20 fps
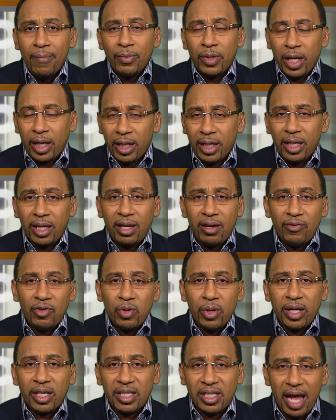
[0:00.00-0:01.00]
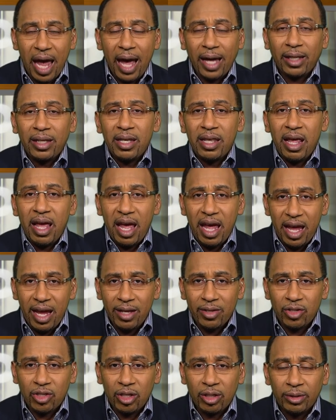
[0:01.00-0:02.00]
they're going to give you exactly the
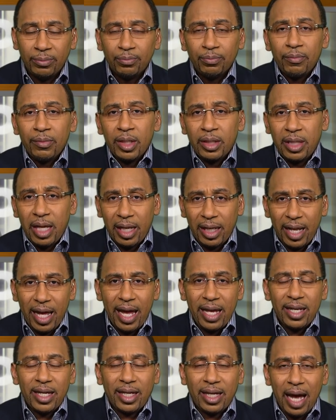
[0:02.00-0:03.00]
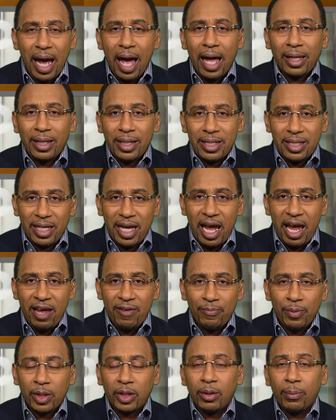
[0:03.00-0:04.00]
answer that Landon Collins
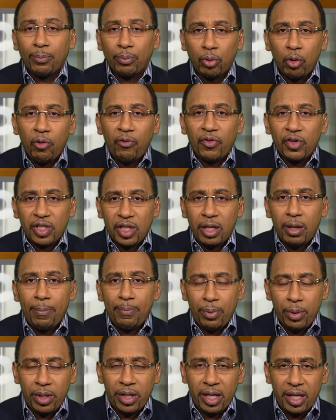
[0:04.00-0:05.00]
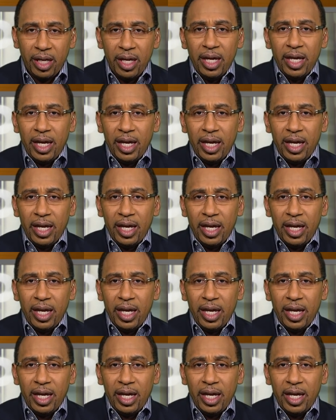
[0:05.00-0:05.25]
gave. But the proof is in the pudding.